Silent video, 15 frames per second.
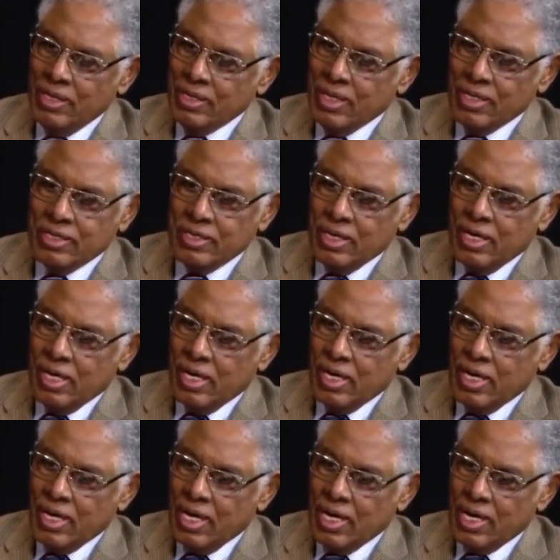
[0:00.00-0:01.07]
that
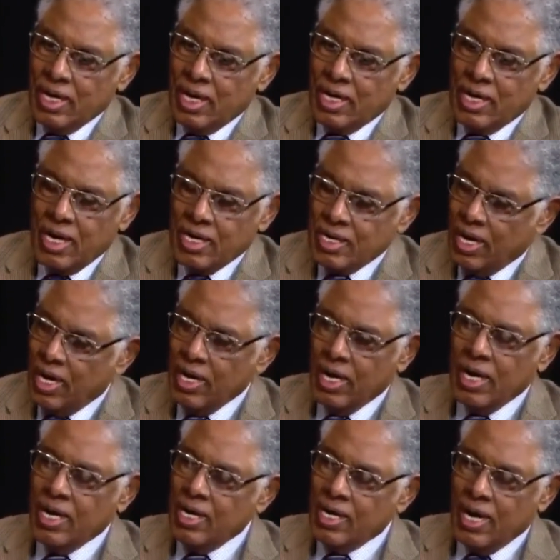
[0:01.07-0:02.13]
uh, I, I,
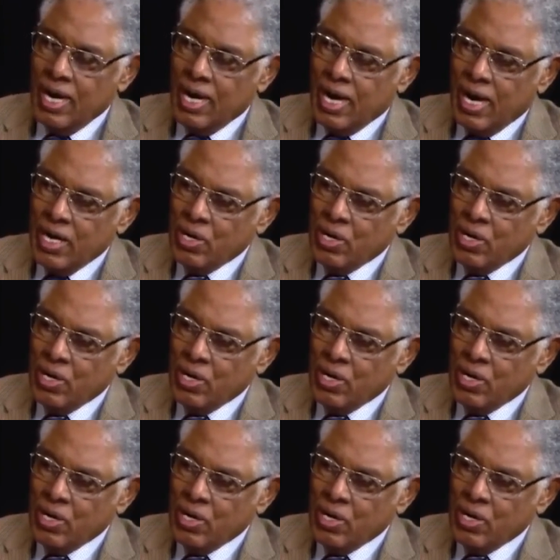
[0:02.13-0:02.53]
I,